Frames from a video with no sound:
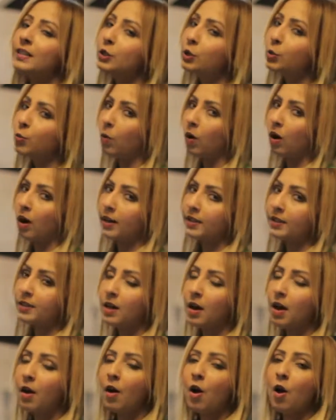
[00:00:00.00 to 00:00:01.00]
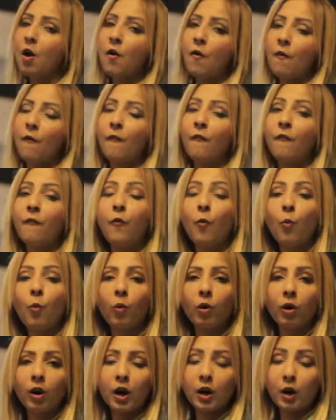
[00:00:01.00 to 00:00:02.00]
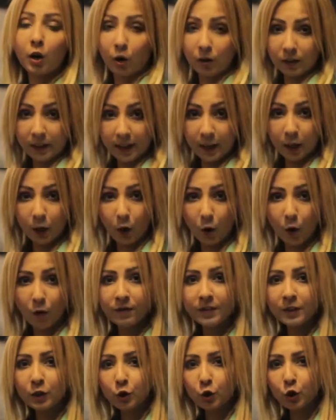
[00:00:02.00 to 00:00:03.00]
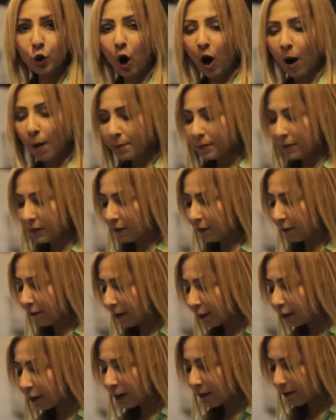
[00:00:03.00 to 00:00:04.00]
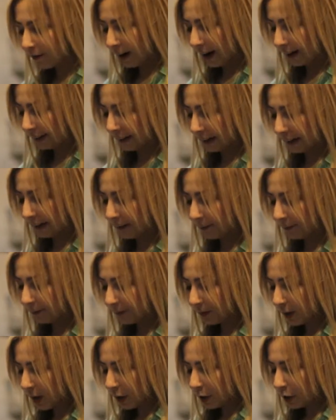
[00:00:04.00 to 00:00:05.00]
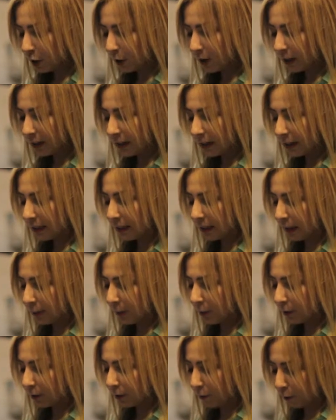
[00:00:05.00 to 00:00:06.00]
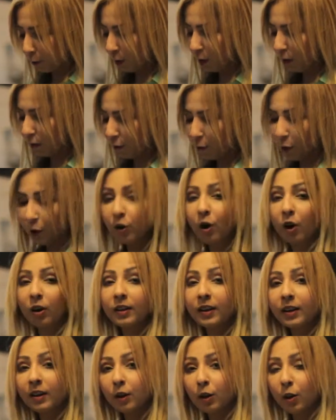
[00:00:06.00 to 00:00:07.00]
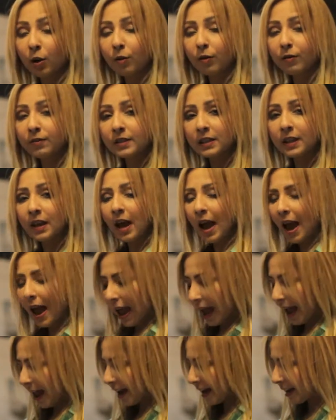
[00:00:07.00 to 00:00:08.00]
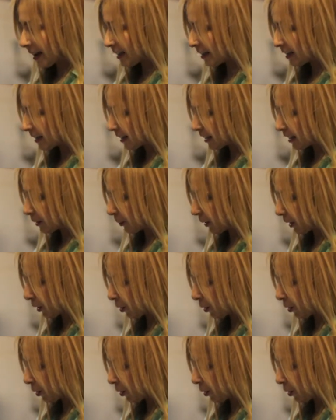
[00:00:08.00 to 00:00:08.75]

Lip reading: to want 4 garlic cloves chopped fairly finely. So this is about 4 garlic cloves, and sprinkle